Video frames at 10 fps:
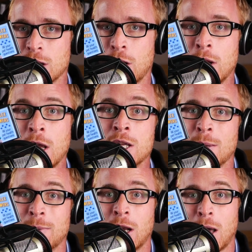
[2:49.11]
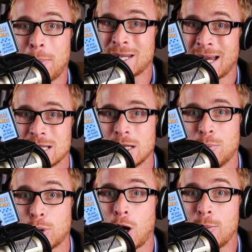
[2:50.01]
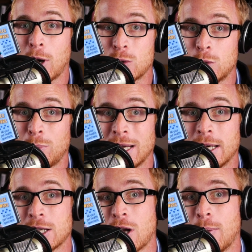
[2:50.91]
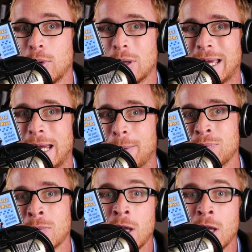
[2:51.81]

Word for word: So something like potassium bromide would be an example here.